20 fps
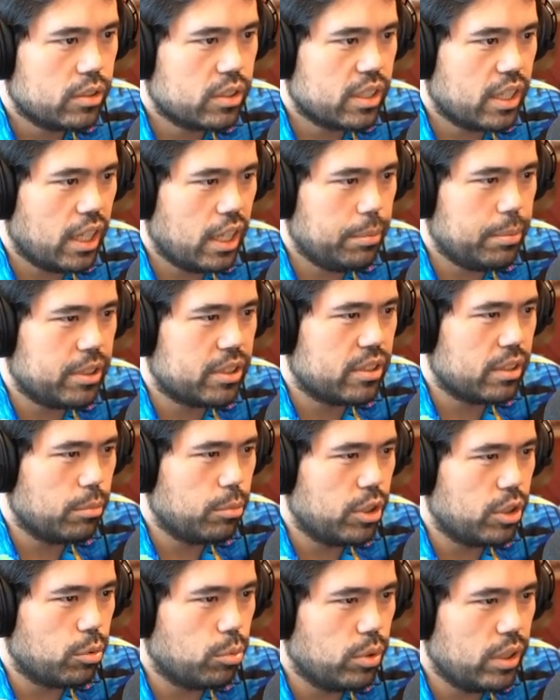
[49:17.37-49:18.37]
Gotta be some
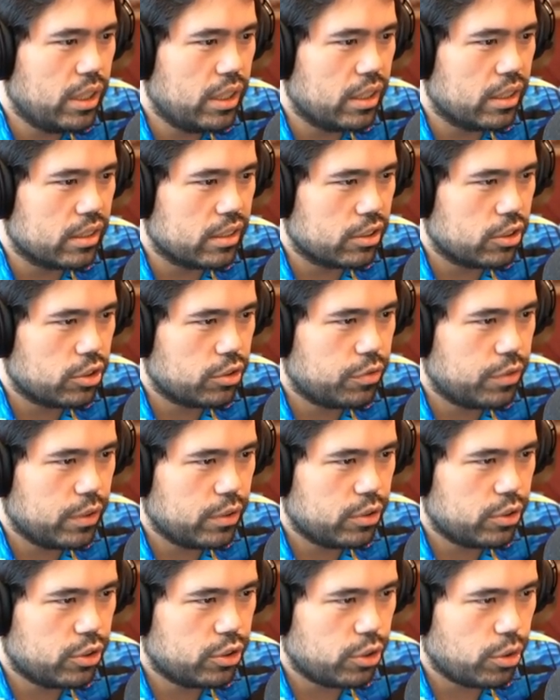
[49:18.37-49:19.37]
way to win this. It just
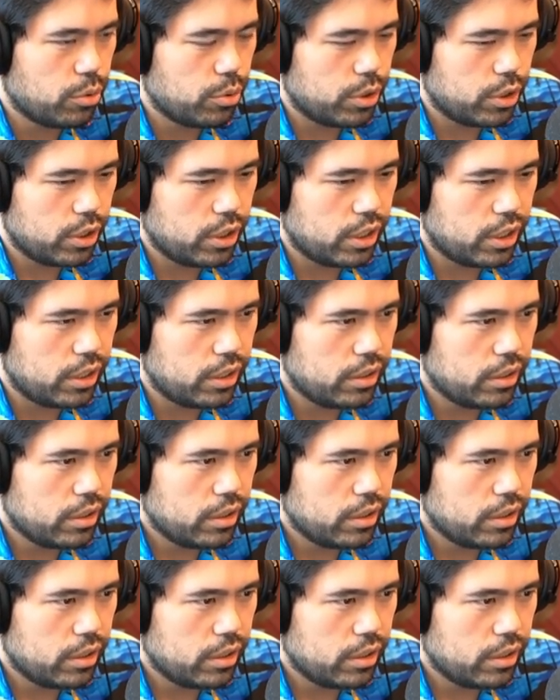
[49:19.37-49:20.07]
feels so good.